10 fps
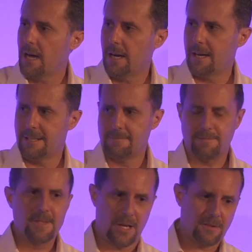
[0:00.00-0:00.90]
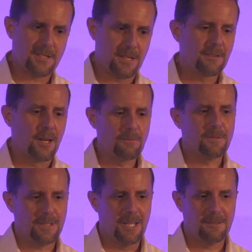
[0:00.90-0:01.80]
And so said, no,
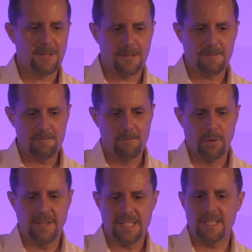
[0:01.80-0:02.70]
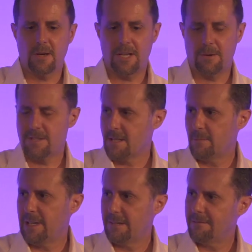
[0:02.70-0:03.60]
moving to Tokyo is
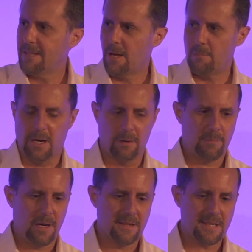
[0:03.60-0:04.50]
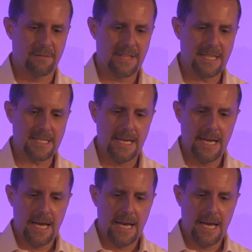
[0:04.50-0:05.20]
going to be, part and parcel of this.